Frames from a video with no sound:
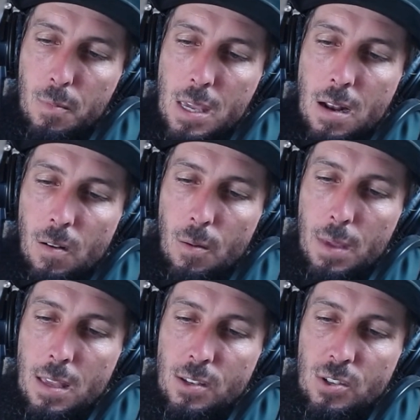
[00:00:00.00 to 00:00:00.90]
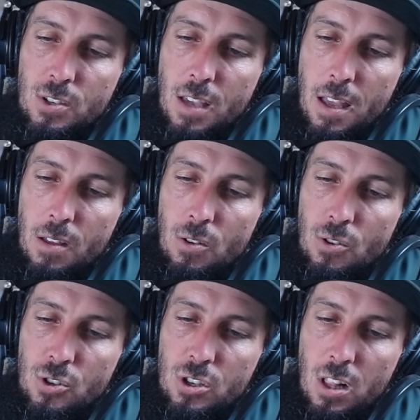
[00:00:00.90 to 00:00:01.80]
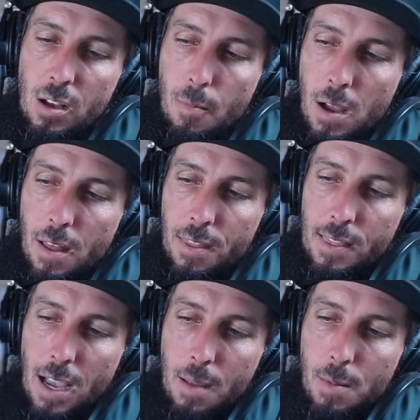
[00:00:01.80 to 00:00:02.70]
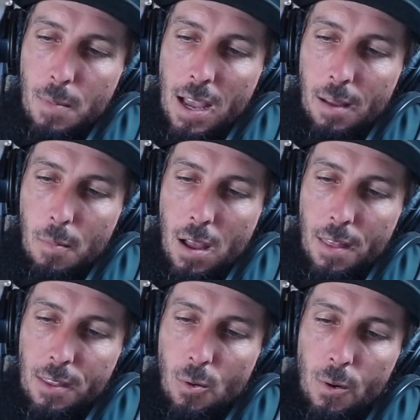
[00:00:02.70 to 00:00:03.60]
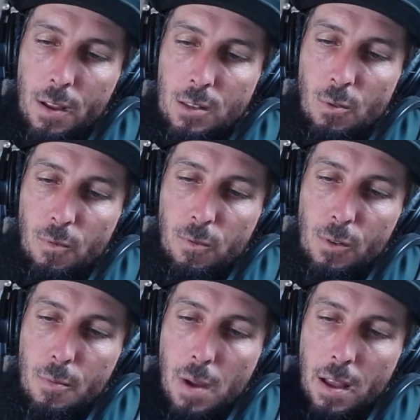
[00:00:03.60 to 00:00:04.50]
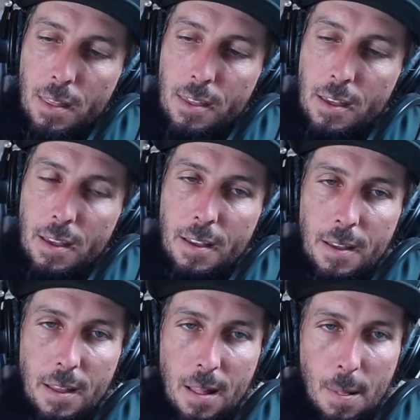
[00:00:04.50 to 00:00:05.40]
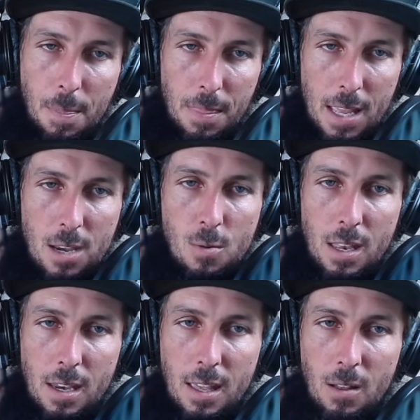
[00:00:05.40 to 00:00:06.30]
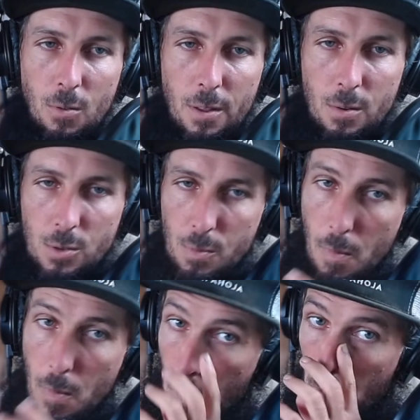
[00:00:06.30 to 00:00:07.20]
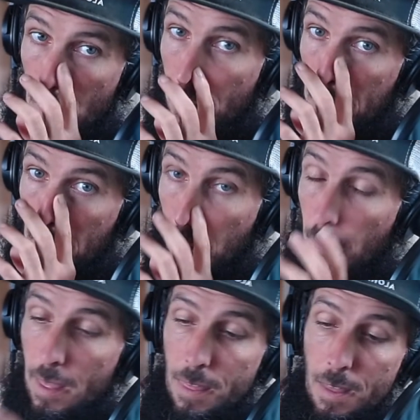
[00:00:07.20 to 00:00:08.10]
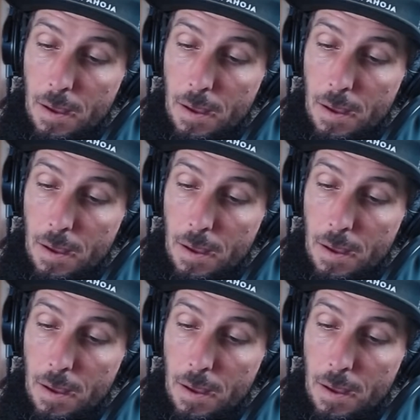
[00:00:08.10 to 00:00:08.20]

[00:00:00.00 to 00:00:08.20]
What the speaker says: army, scale, slug moth, diamondback moth, oriental fruit moth, then you can kill those more with